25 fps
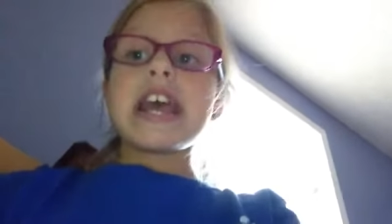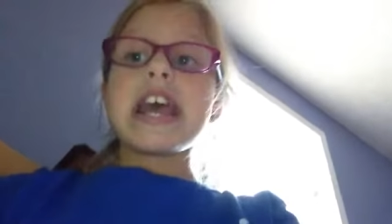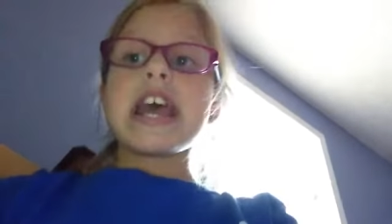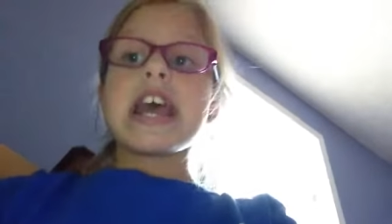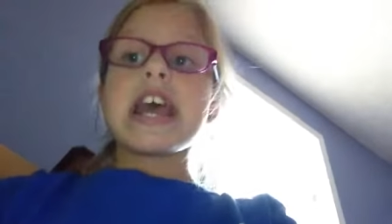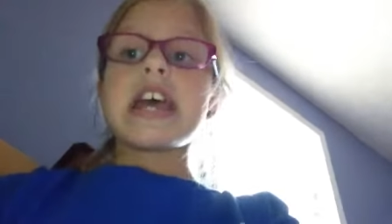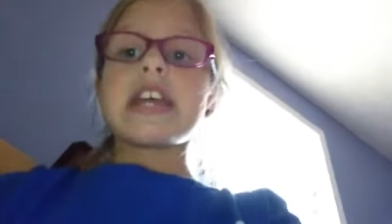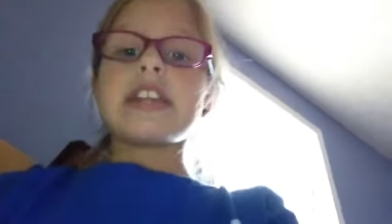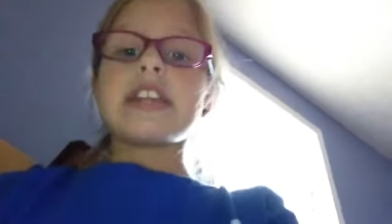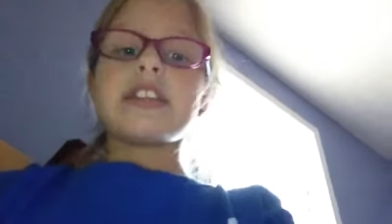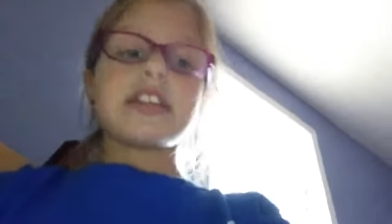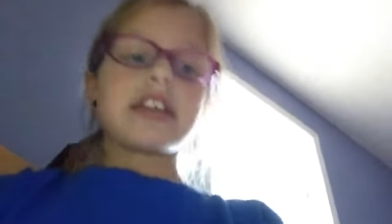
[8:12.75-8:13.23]

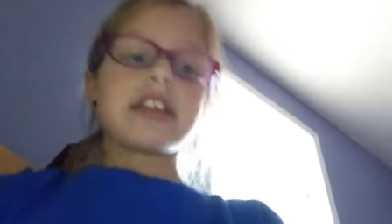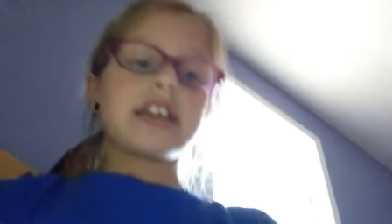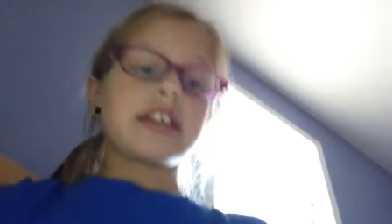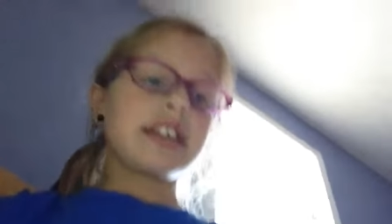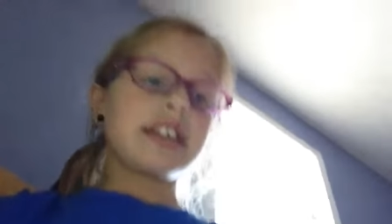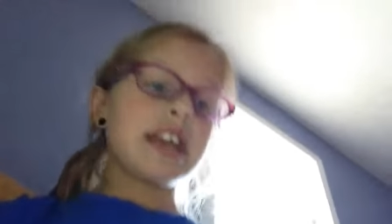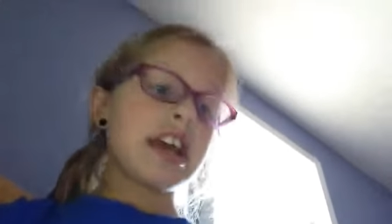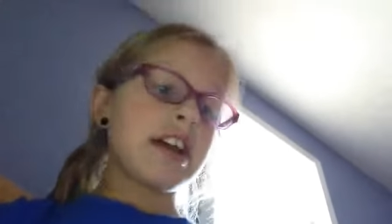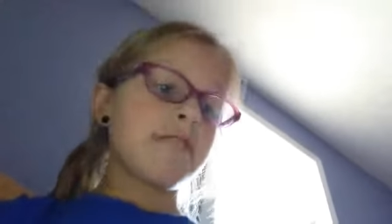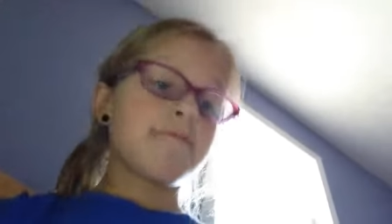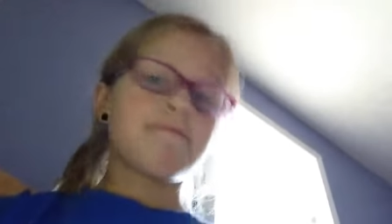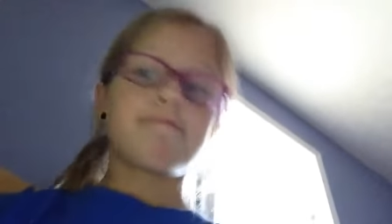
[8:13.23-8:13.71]
And then,
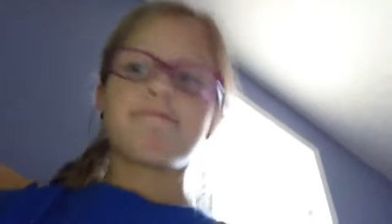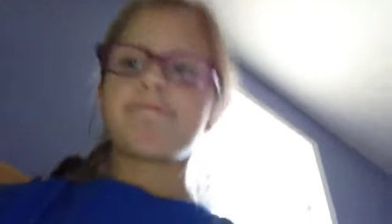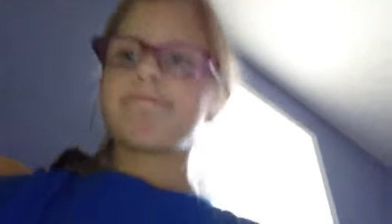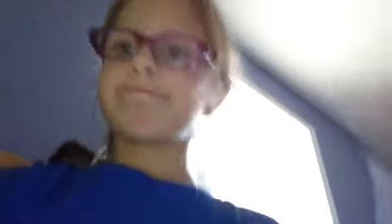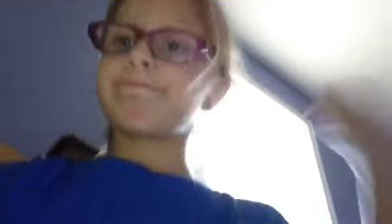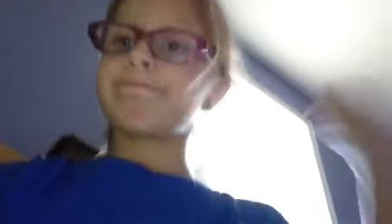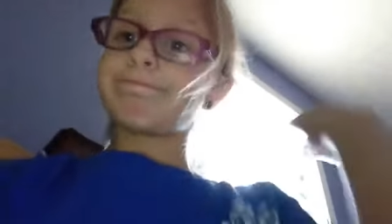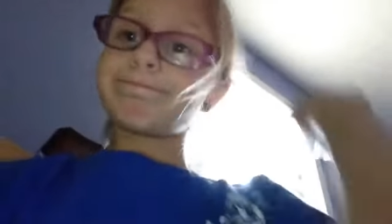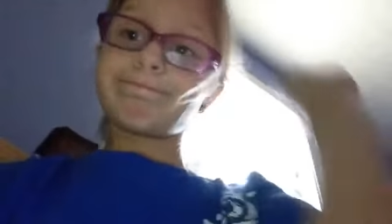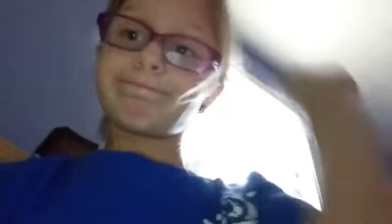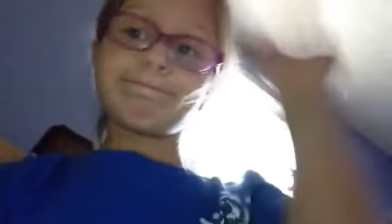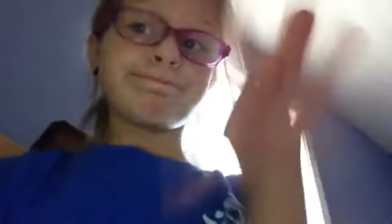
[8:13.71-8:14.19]
yeah.
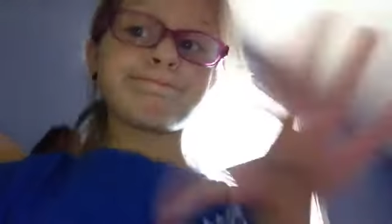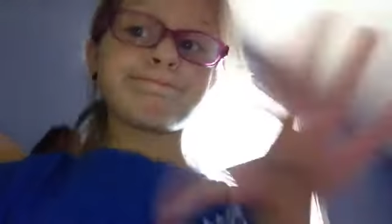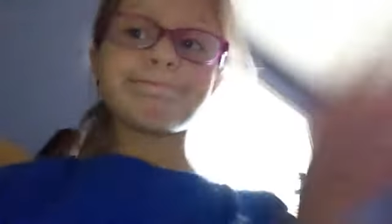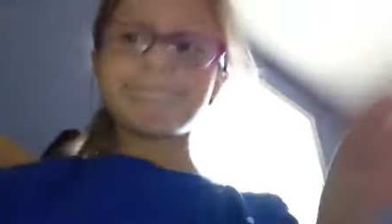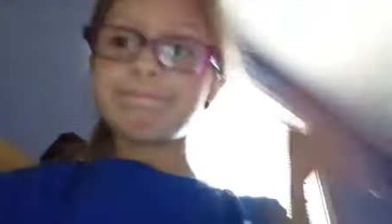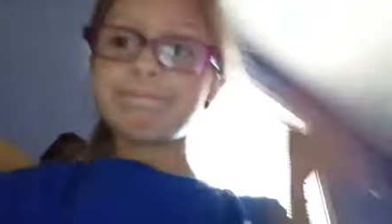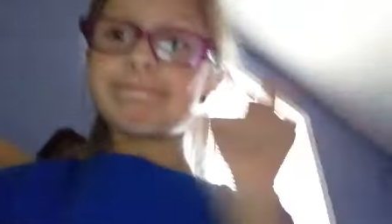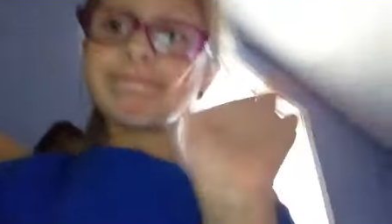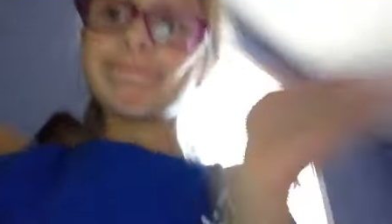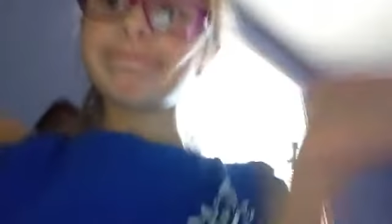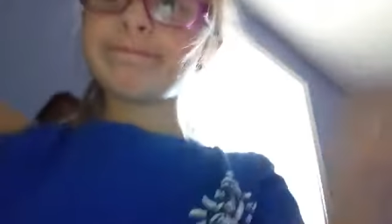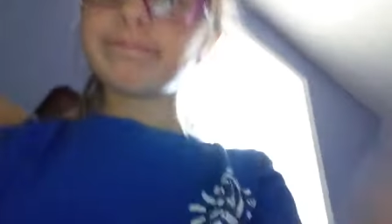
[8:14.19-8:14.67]

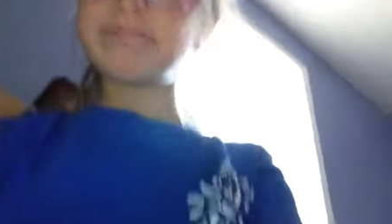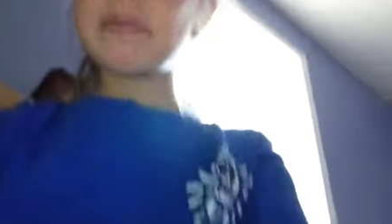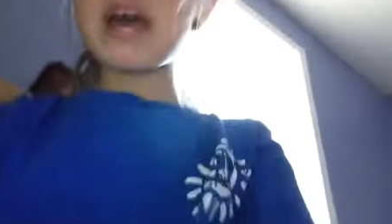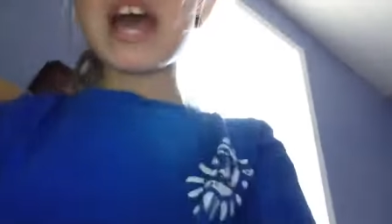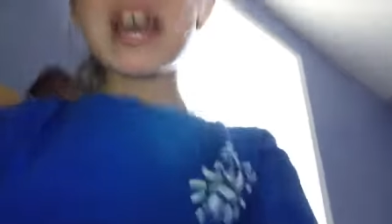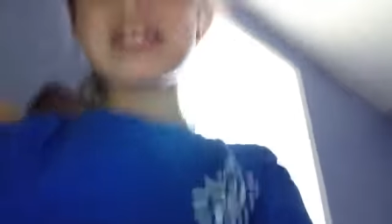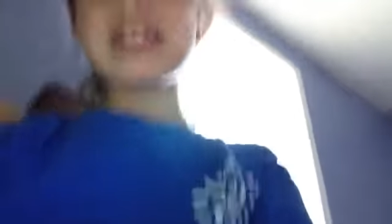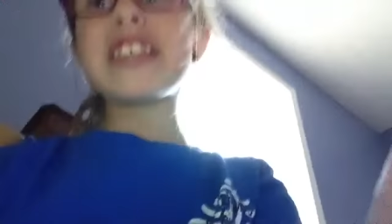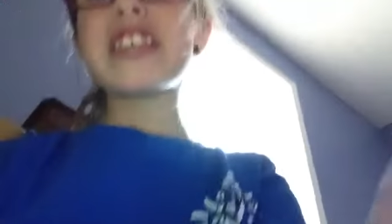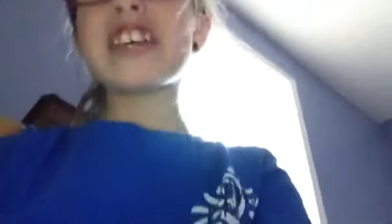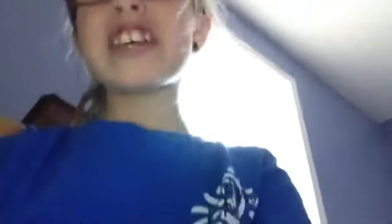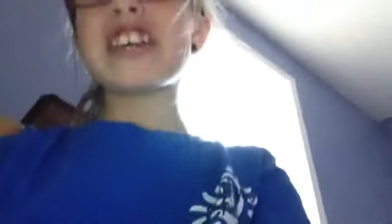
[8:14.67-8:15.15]
But
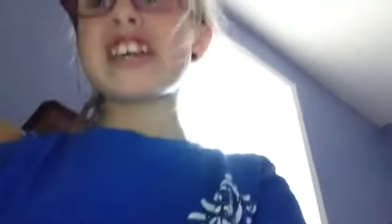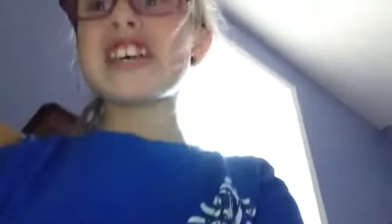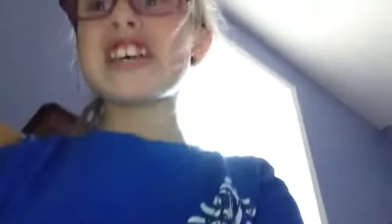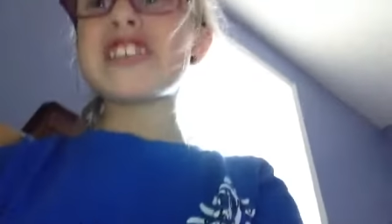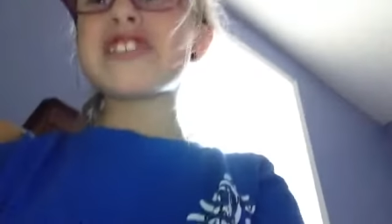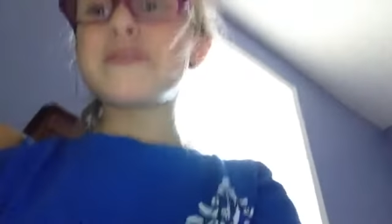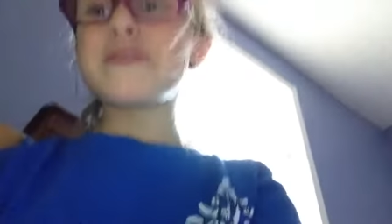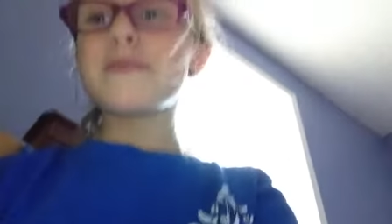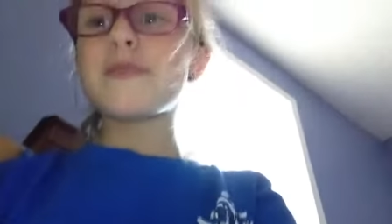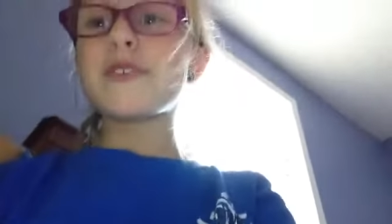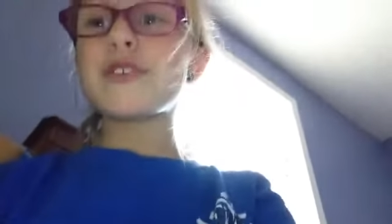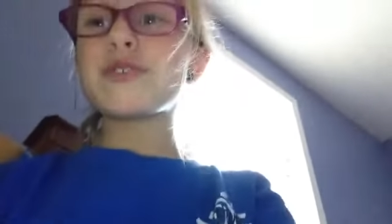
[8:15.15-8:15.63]
thank you guys
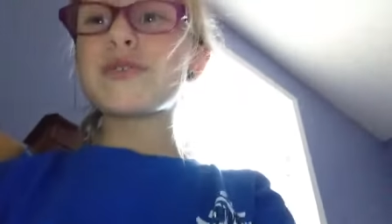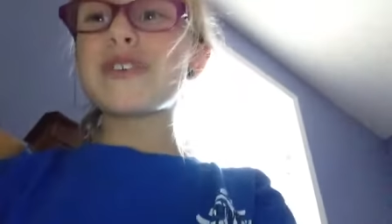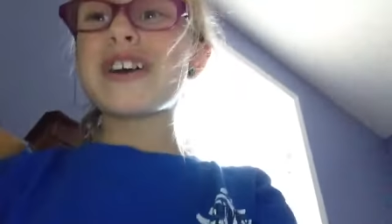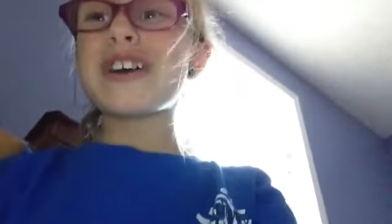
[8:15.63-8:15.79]
so much for